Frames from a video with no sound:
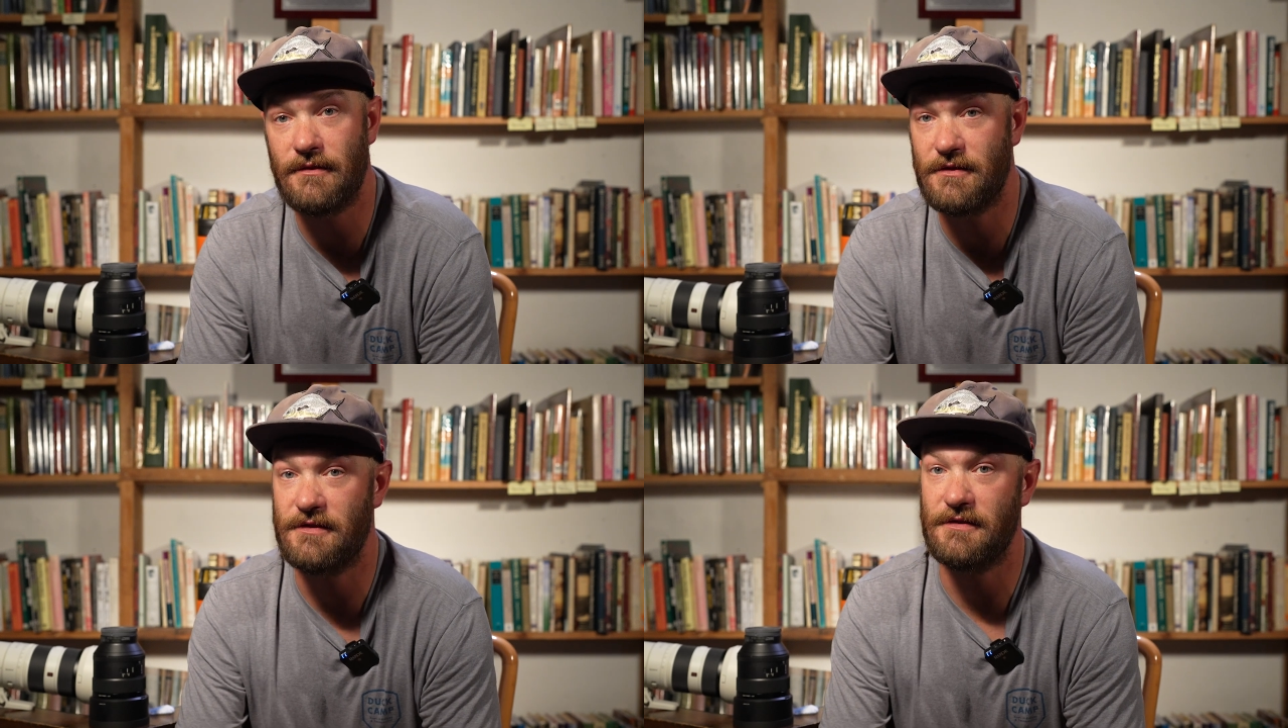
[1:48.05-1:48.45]

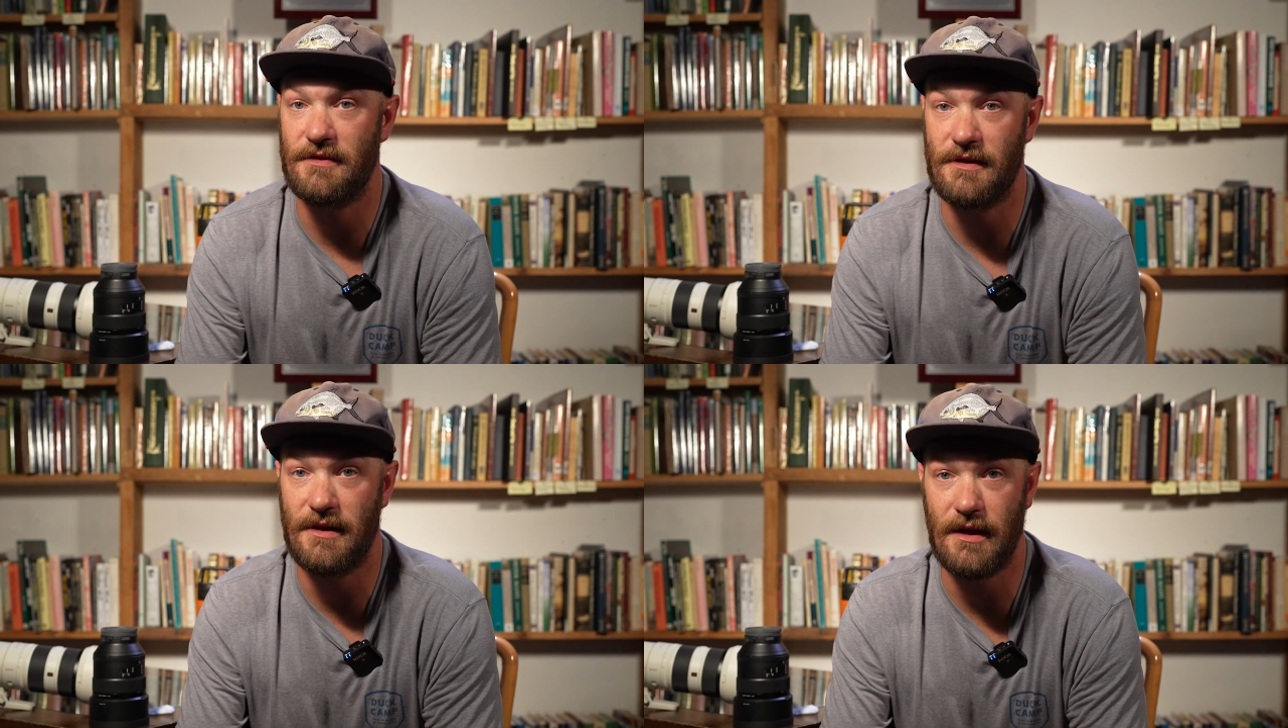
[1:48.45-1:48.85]
ever
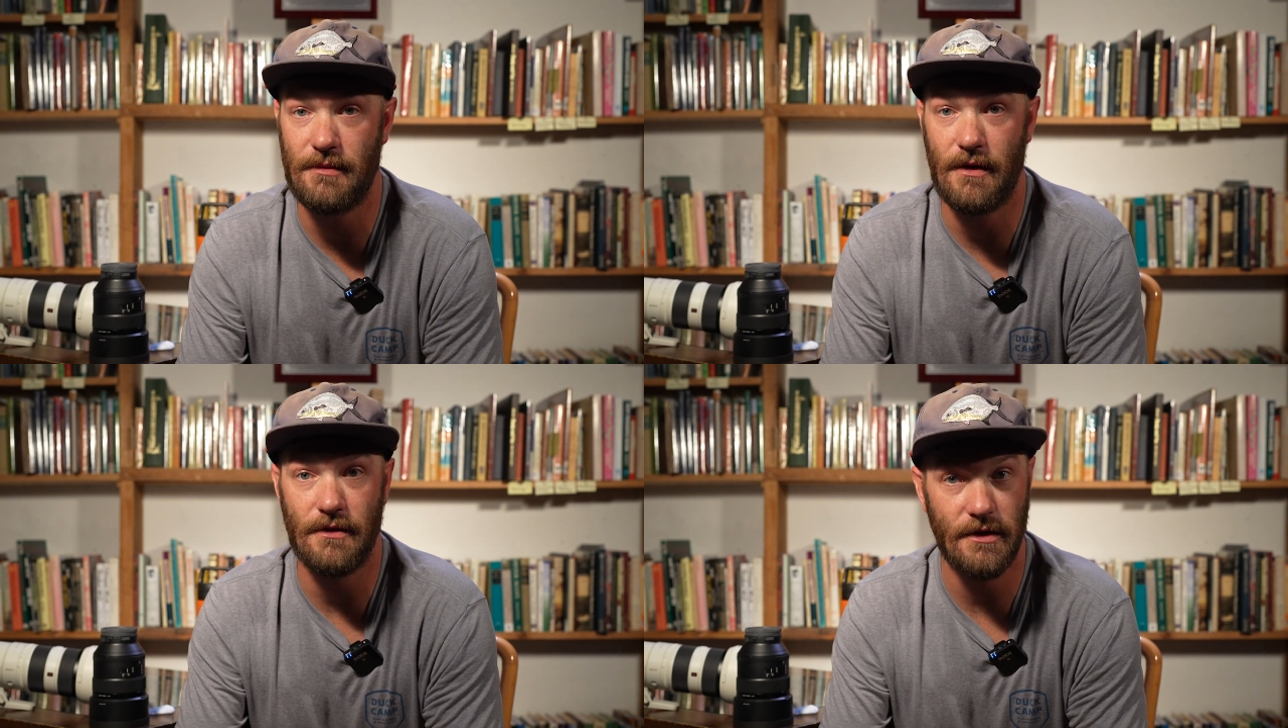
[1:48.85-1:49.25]
since they came
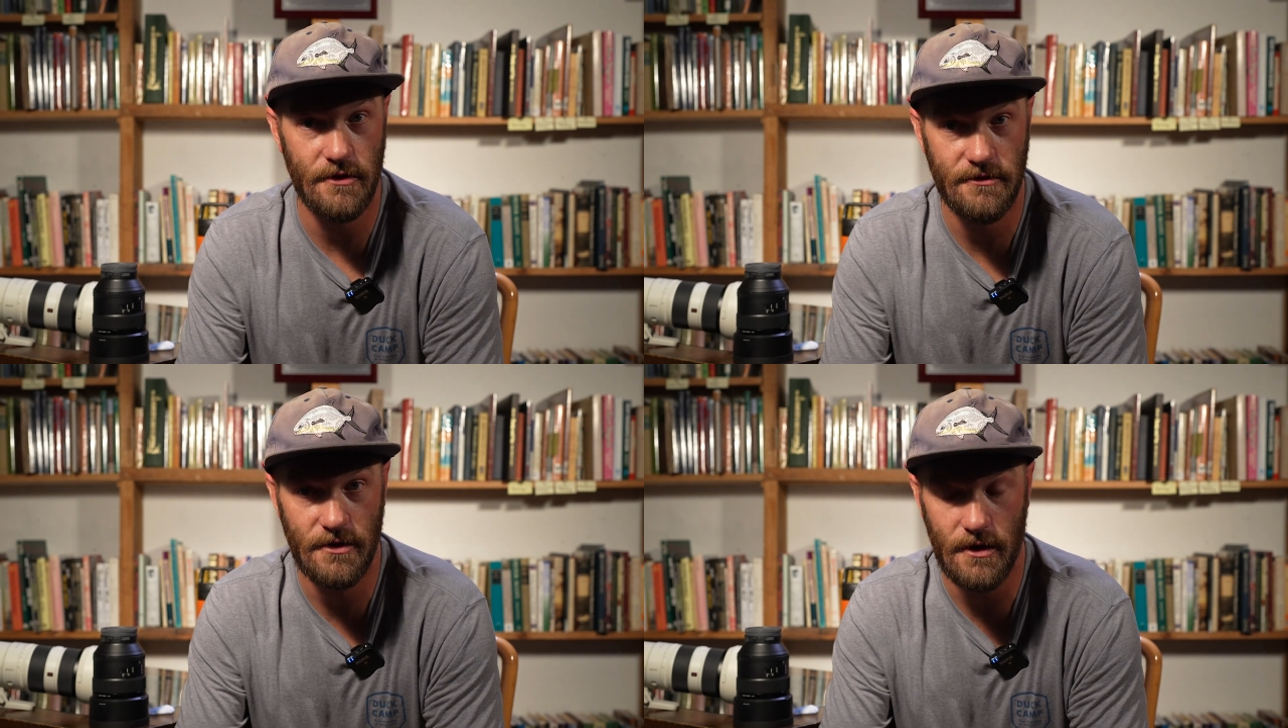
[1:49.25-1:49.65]
out
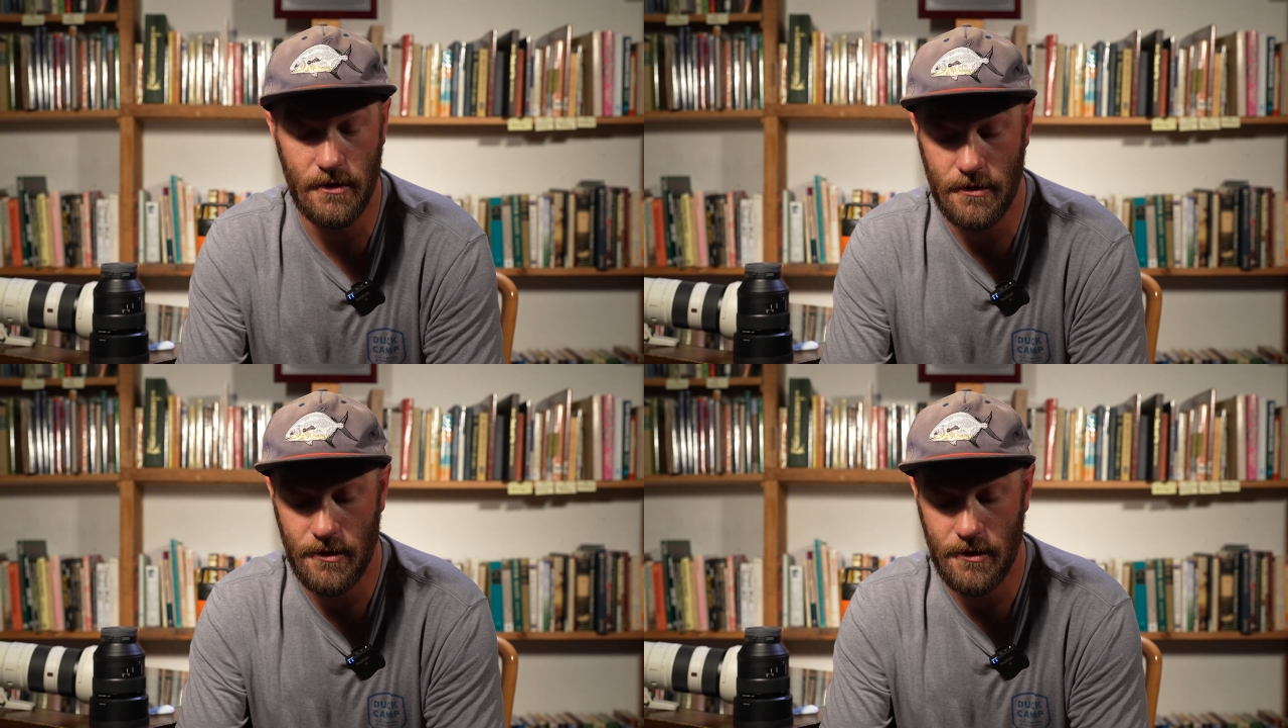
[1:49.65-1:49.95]
years ago,